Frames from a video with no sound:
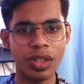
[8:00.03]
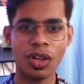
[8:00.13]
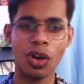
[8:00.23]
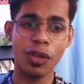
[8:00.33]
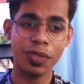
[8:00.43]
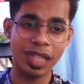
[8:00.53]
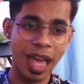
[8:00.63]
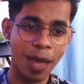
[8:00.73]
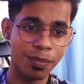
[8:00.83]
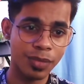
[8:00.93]
lot of
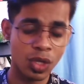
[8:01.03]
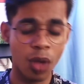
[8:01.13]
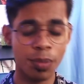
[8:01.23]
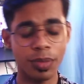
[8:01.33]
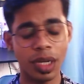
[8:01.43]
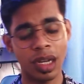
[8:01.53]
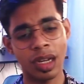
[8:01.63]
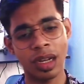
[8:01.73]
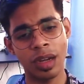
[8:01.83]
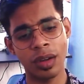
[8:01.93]
scam job
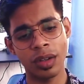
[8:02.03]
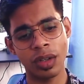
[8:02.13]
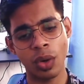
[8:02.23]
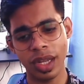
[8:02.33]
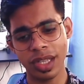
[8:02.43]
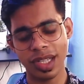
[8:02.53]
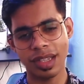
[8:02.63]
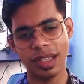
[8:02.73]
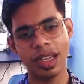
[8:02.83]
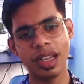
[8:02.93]
hoardings are
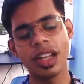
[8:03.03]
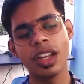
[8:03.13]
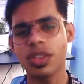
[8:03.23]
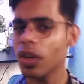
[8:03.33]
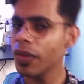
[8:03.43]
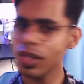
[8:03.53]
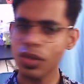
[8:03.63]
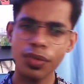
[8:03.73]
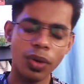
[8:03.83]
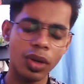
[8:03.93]
there. So always
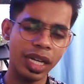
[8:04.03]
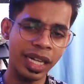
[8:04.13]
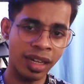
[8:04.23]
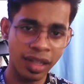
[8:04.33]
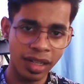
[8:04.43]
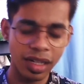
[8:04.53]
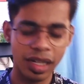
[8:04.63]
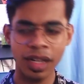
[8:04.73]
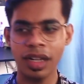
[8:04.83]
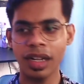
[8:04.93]
go for Indeed.
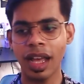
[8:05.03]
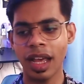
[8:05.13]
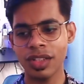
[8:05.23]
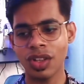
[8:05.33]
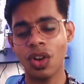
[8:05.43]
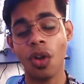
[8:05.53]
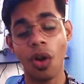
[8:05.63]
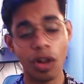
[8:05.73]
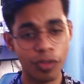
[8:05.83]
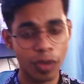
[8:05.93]
Indeed has a
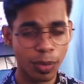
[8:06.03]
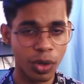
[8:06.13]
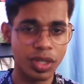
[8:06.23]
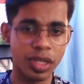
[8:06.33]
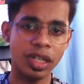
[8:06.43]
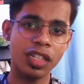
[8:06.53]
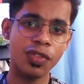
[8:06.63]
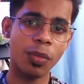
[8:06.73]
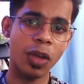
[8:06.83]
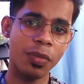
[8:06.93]
lot of opportunities for
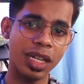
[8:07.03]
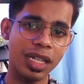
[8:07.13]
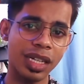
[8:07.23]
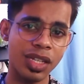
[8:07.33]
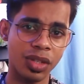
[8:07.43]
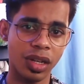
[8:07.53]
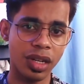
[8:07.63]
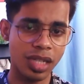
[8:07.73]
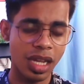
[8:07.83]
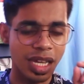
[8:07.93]
biomedical
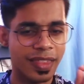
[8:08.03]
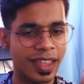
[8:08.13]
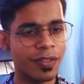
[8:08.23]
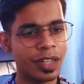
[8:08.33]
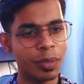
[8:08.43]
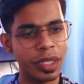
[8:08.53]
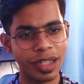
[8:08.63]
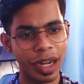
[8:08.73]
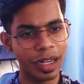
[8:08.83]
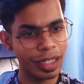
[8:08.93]
engineers. They will be
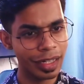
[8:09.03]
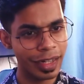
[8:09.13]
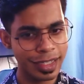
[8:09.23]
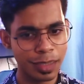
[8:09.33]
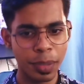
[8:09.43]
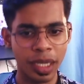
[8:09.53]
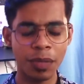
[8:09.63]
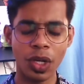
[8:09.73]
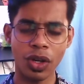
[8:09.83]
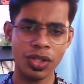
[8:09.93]
slightly less paying
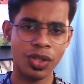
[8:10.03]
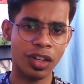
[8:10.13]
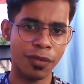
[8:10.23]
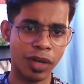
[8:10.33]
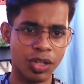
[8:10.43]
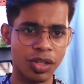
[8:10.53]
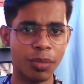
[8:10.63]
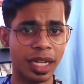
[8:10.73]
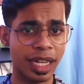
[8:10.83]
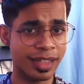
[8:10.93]
because you are a fresher.
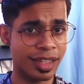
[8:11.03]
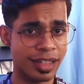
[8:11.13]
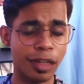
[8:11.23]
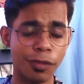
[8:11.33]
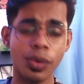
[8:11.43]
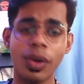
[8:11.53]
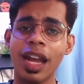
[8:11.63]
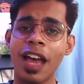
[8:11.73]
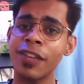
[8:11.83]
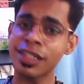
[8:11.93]
But as I said, if you are
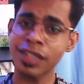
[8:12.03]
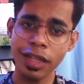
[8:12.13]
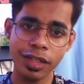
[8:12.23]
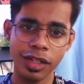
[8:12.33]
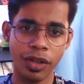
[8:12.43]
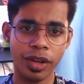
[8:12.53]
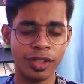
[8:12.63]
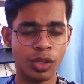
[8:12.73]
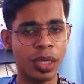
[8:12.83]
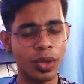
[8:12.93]
having skills in your
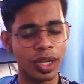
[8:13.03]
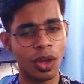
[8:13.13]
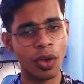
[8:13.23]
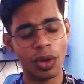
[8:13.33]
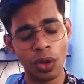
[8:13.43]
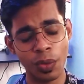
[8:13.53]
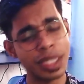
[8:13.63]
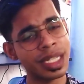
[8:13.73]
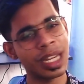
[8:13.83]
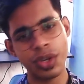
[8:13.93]
resume, you can
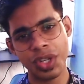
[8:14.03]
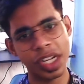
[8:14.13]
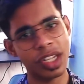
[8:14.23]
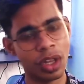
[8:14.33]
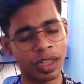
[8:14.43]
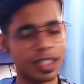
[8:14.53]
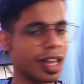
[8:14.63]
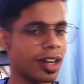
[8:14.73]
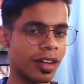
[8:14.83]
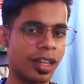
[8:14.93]
always negotiate on the
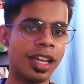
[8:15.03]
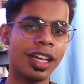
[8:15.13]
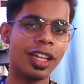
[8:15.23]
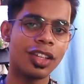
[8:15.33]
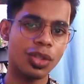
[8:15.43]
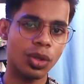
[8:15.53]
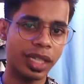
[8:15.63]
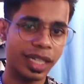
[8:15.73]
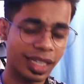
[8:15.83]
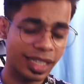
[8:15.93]
salary. So
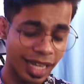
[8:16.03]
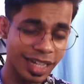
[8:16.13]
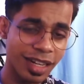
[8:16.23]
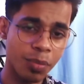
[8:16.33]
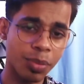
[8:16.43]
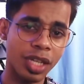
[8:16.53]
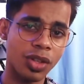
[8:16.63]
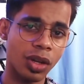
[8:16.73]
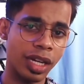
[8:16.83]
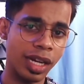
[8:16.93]
10 companies
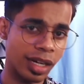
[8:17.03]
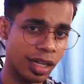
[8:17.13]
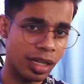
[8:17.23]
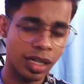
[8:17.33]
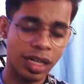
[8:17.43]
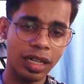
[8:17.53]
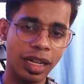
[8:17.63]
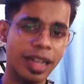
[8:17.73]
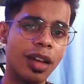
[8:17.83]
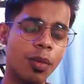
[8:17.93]
on LinkedIn,
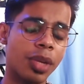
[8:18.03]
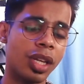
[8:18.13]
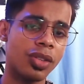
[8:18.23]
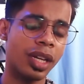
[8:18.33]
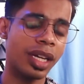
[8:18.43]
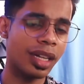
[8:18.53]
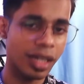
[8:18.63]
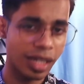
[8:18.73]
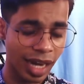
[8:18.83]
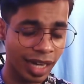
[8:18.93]
10 companies on
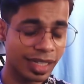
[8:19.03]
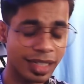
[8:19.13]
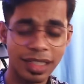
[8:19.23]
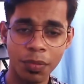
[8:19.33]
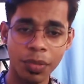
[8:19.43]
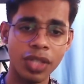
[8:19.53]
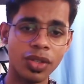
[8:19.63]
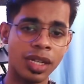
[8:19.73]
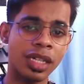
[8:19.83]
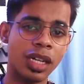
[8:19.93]
Indeed and 10 companies on
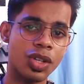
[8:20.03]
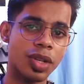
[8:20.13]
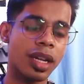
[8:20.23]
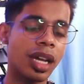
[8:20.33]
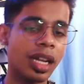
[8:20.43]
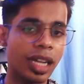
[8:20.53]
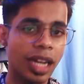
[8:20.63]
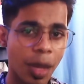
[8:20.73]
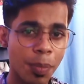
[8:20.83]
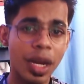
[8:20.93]
Internshala.
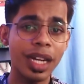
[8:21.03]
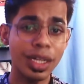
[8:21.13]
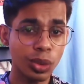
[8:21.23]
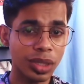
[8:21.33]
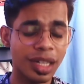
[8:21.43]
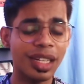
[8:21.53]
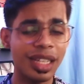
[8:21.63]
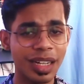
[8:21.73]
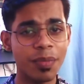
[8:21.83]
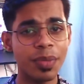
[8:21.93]
Apply to 30
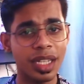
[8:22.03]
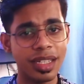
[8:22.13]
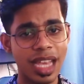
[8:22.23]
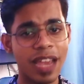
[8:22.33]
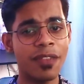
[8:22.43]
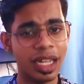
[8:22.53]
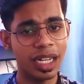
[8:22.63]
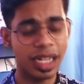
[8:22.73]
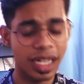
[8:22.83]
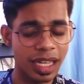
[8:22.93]
companies every
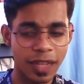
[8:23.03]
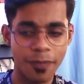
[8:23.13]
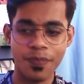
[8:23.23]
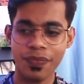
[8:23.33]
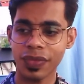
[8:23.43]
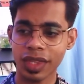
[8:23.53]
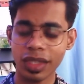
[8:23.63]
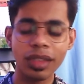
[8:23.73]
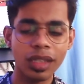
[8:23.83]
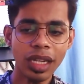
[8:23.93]
day.
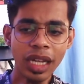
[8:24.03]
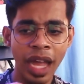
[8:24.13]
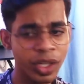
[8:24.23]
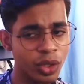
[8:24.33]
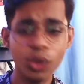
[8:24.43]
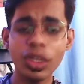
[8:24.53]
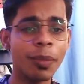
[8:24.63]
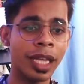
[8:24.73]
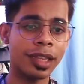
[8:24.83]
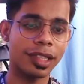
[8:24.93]
And you do the
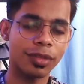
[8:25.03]
math,